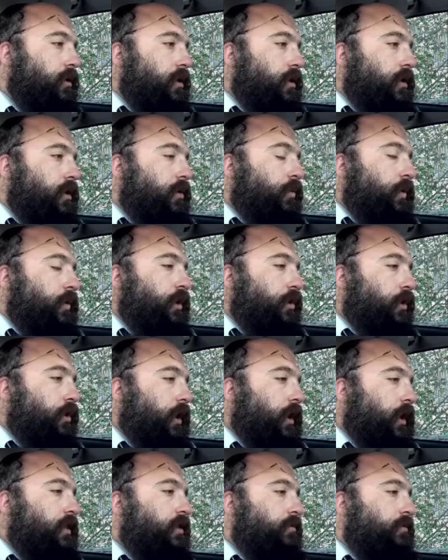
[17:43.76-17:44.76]
when you
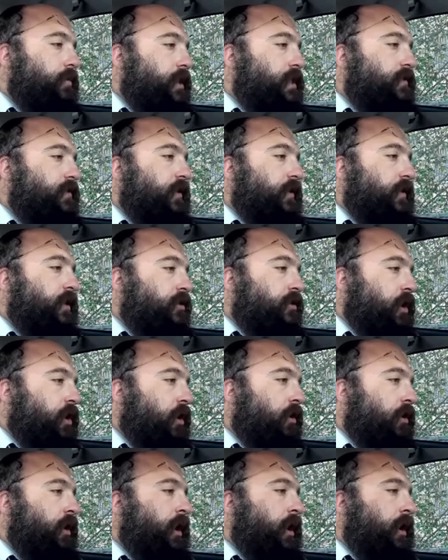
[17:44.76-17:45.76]
look at the mitzvah in the
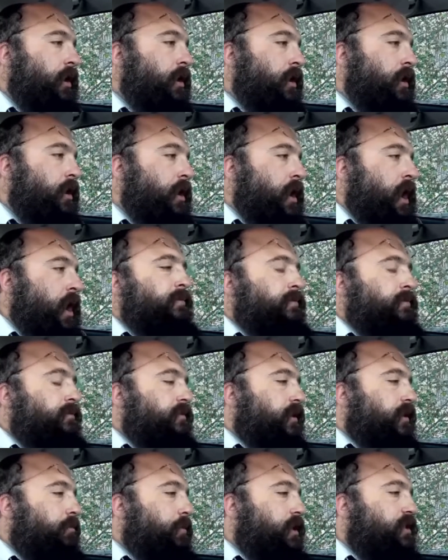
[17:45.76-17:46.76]
Torah,
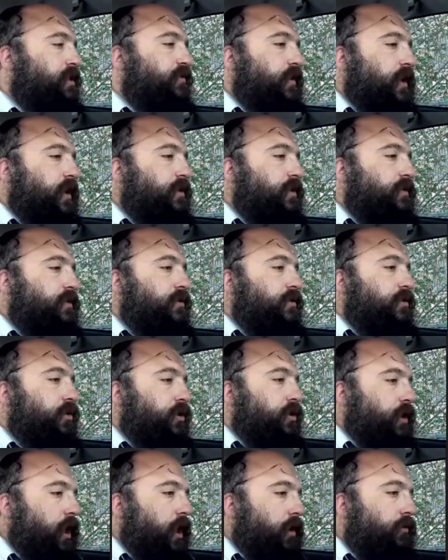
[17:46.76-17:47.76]
the mitzvah is to
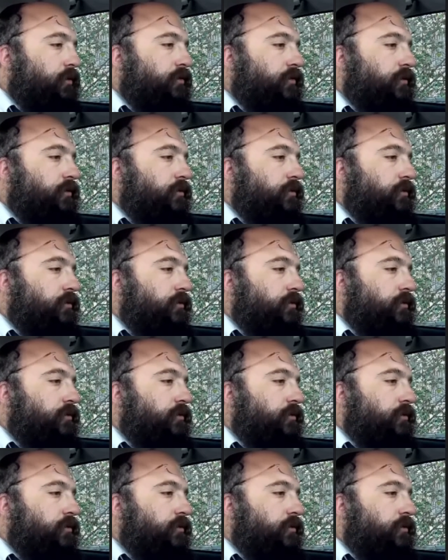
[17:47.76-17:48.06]
love